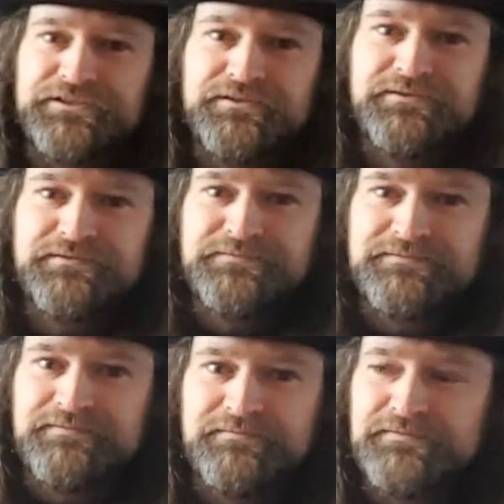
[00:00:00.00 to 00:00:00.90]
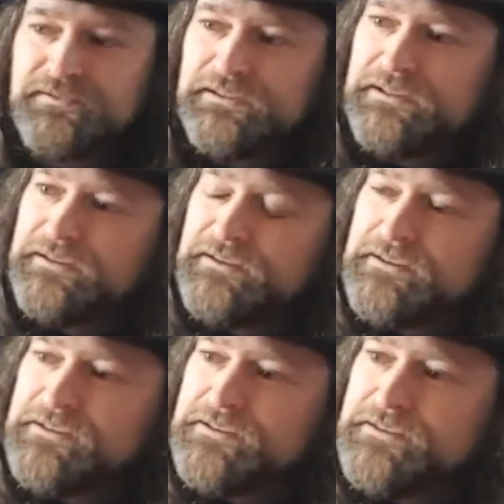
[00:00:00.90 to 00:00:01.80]
this is definitely the
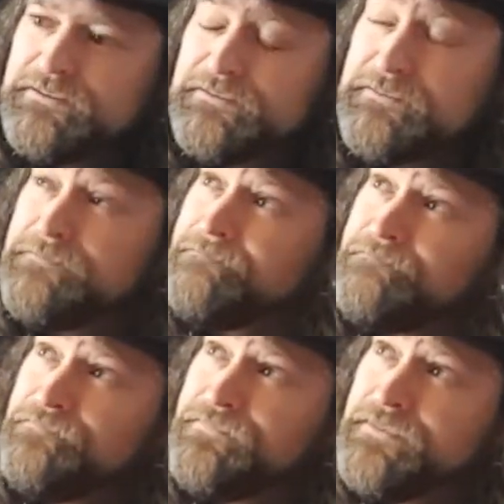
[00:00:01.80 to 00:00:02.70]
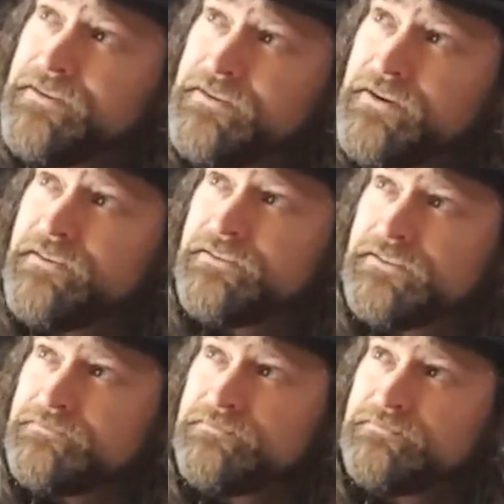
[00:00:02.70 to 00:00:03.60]
lowest output of the EMGs, as
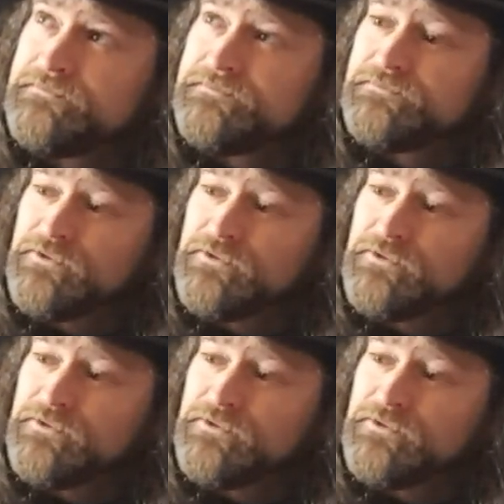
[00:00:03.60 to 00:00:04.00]
far as I know.